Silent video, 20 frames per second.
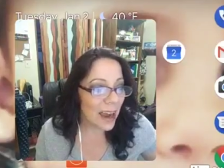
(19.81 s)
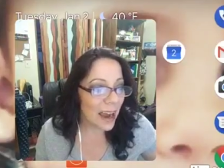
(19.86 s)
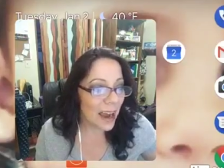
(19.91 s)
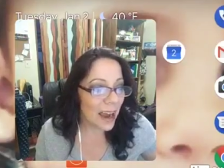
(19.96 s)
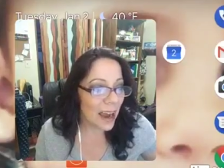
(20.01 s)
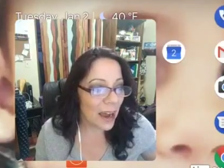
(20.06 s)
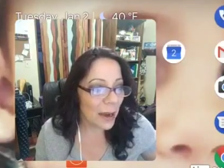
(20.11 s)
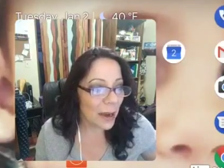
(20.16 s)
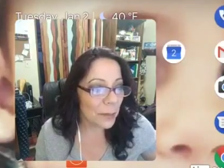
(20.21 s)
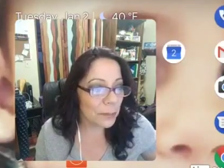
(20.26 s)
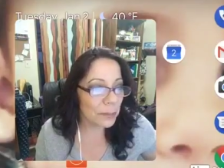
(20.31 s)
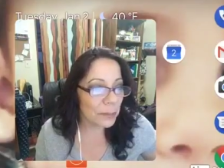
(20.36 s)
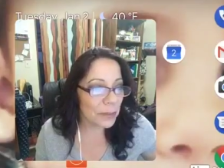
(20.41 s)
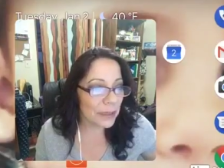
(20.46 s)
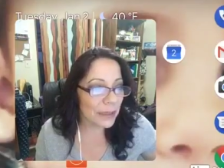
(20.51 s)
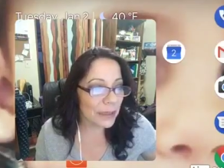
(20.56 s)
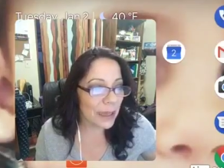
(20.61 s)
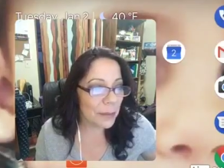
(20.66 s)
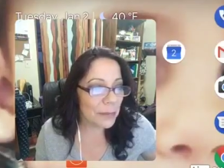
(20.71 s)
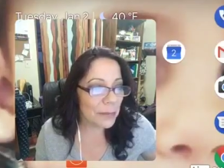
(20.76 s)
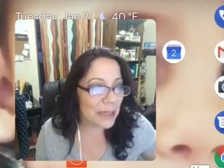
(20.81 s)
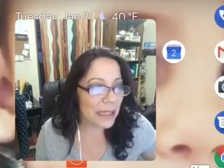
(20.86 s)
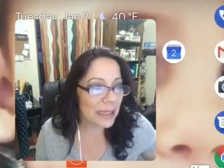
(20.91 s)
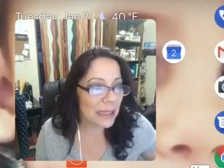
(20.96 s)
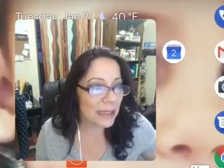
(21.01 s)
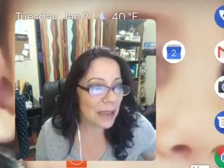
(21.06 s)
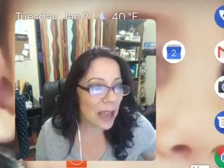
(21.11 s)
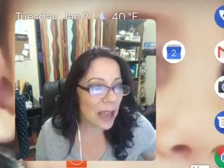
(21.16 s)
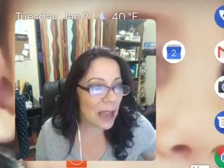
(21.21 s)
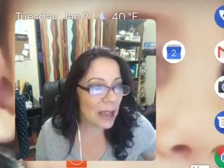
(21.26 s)
But let
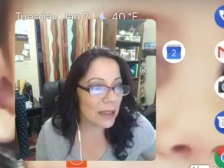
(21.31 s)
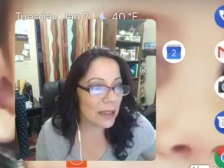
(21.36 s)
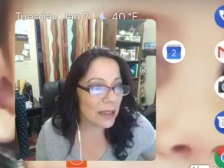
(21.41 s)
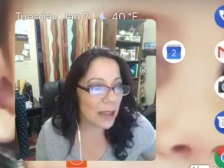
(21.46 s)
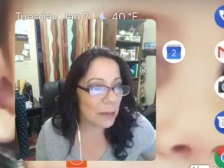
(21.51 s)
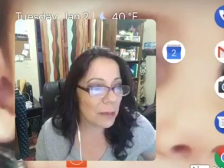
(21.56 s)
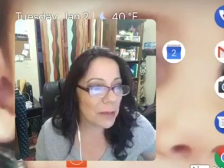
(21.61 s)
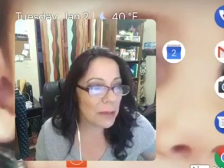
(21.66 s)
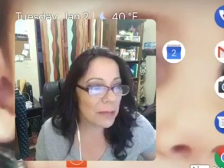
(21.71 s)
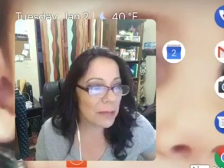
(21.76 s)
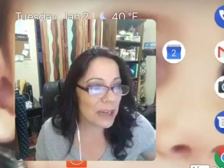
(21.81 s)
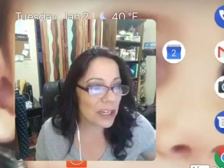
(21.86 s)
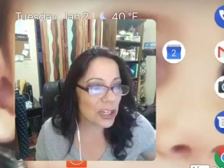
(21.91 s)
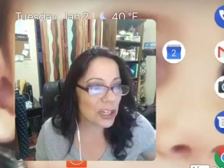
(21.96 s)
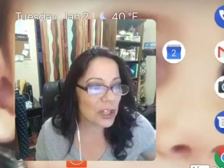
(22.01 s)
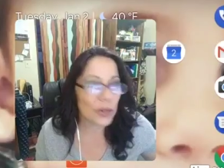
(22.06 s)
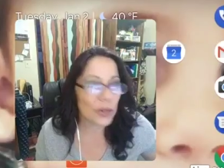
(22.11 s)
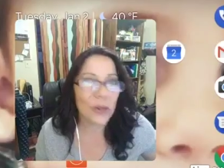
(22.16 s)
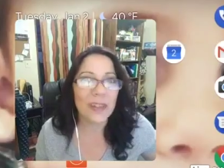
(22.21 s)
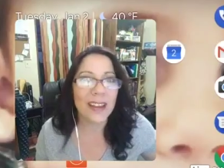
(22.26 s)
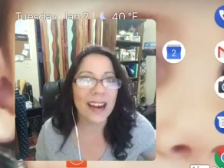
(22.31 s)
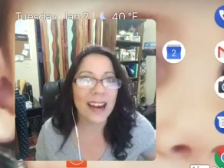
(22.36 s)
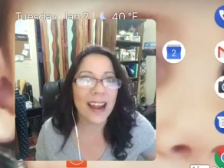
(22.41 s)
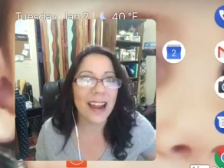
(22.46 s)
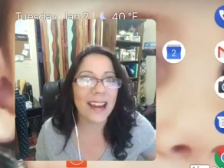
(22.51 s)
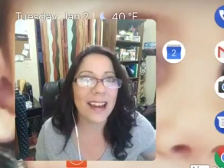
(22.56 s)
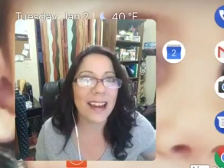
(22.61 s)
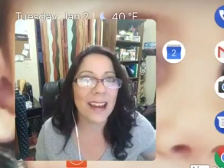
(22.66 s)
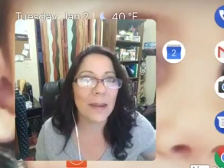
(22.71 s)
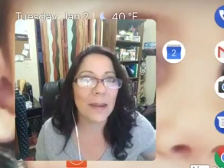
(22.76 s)
me make sure that
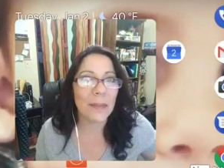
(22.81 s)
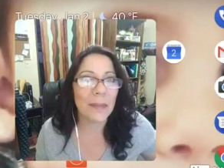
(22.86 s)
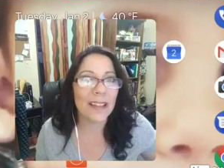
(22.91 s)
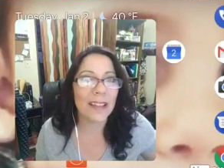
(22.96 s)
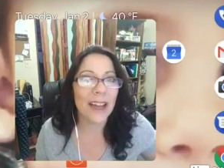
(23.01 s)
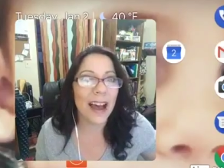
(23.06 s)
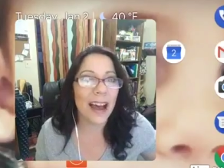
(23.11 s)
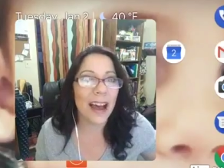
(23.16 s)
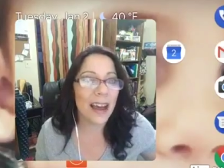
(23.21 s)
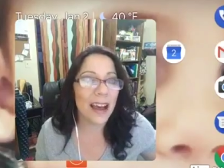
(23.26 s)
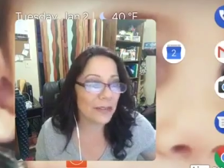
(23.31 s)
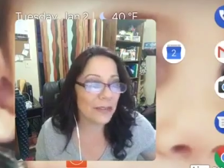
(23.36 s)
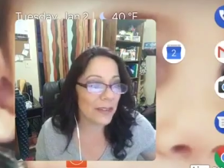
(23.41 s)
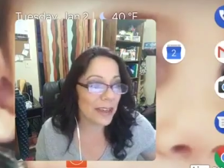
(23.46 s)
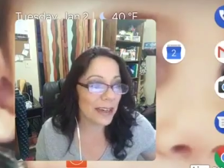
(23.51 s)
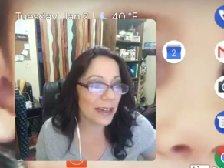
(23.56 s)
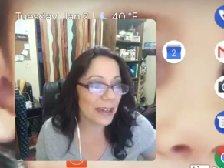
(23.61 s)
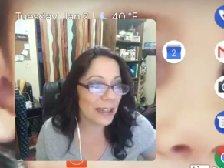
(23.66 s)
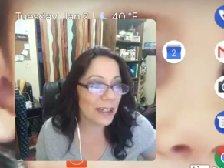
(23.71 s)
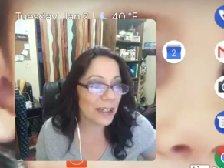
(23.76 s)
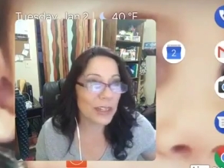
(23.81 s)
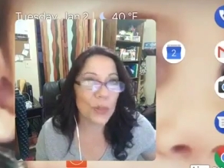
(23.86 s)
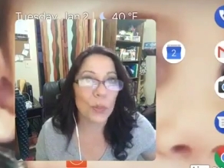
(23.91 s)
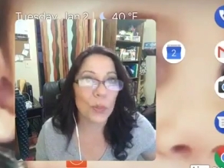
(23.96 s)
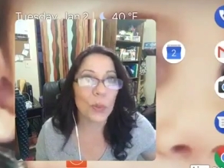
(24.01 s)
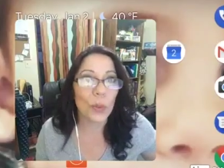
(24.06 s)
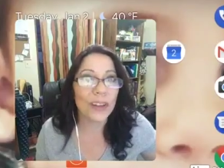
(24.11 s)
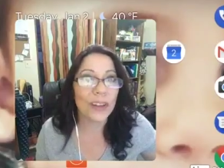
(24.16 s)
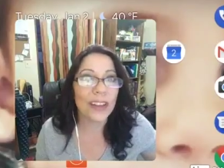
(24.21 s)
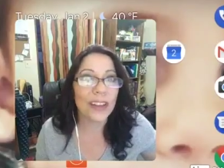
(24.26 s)
I am live and it's
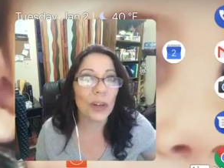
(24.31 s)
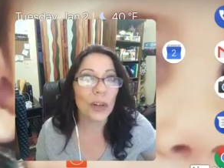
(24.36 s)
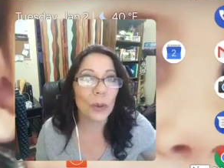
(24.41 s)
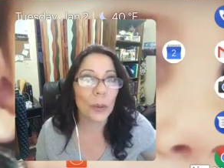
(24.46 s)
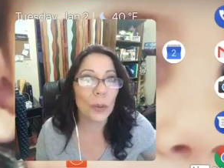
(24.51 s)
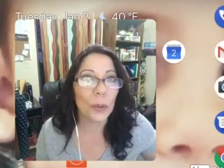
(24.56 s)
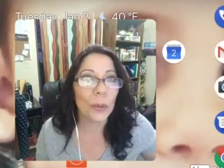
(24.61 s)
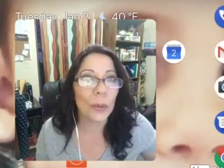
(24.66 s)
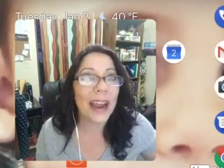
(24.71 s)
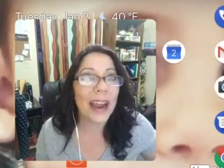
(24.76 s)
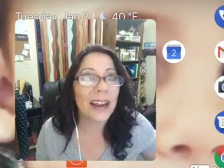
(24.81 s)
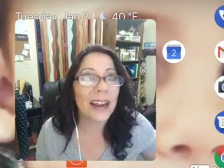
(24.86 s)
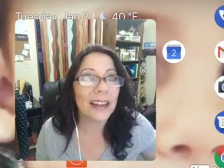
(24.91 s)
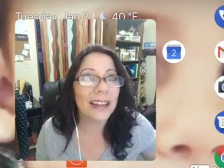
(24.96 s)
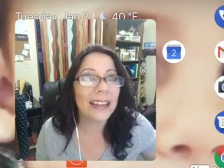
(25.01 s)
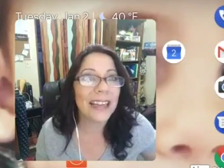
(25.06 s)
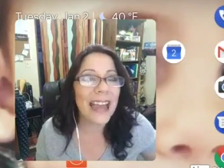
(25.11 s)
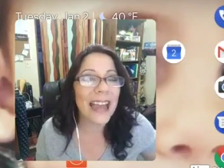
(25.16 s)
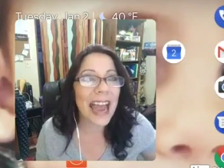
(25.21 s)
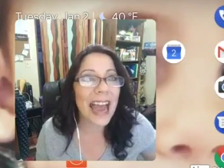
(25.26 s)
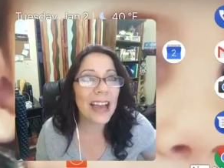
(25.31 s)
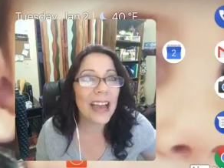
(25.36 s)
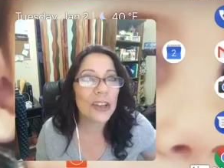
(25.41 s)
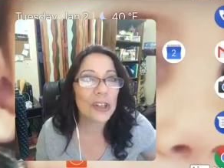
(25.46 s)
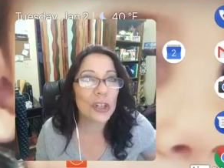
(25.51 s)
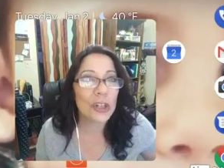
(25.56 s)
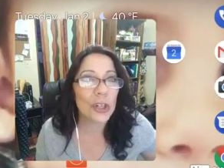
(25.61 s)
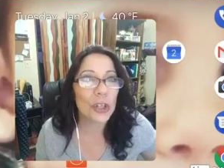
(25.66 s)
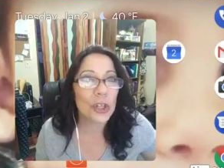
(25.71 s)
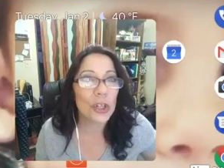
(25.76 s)
working correctly.
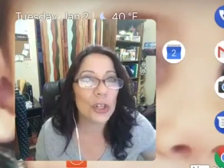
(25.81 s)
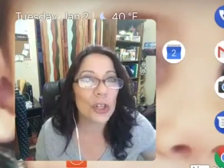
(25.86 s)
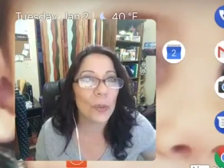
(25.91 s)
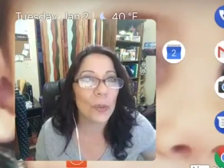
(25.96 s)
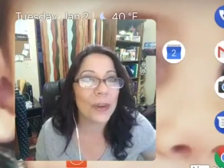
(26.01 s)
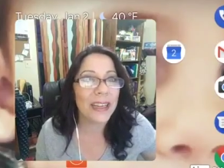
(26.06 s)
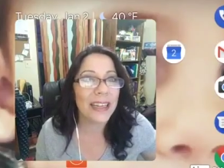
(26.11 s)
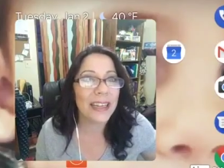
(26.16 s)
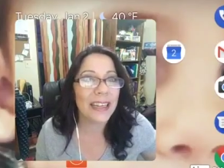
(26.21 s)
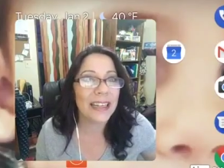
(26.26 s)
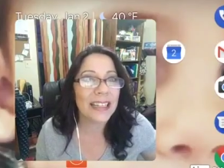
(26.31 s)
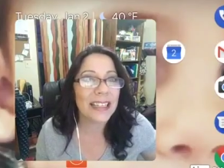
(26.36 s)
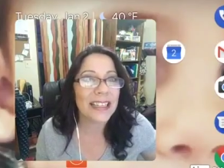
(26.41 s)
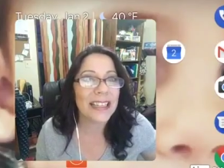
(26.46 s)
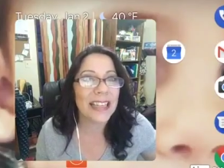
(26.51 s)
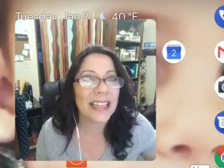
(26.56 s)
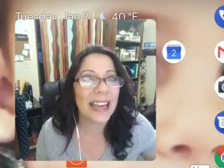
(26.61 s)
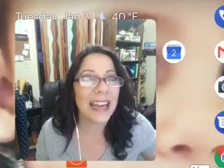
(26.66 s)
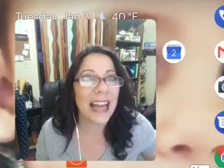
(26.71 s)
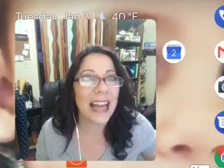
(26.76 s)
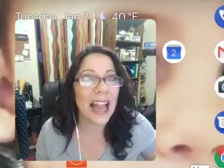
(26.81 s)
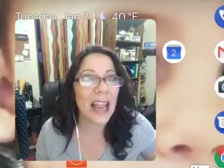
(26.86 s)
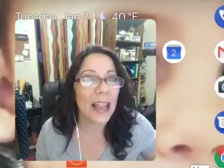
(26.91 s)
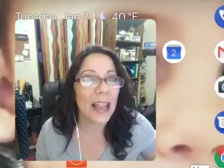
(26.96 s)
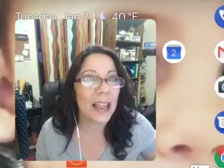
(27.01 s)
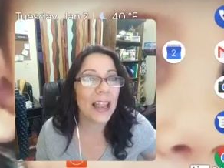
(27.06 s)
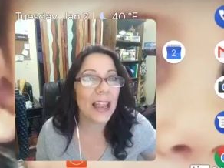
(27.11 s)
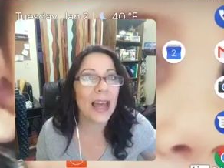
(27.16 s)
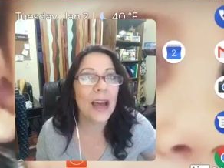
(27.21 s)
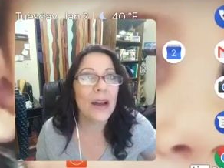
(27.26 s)
As you're joining, say
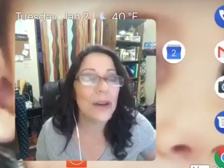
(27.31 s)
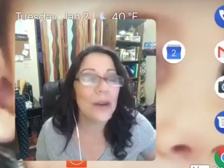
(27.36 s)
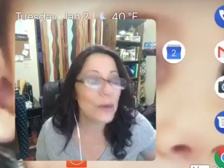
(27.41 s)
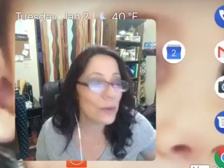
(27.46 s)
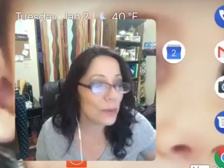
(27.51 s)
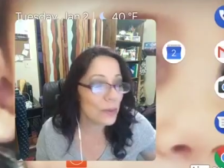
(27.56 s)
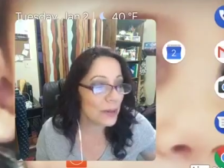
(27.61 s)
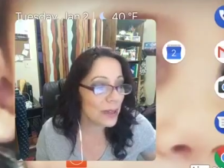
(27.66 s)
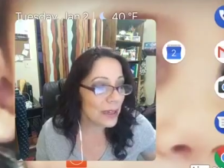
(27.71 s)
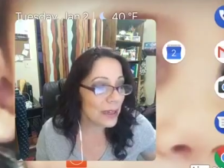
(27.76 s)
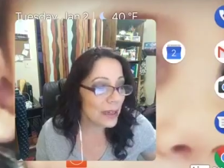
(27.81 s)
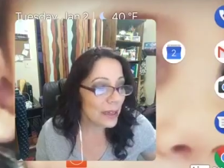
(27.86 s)
hello.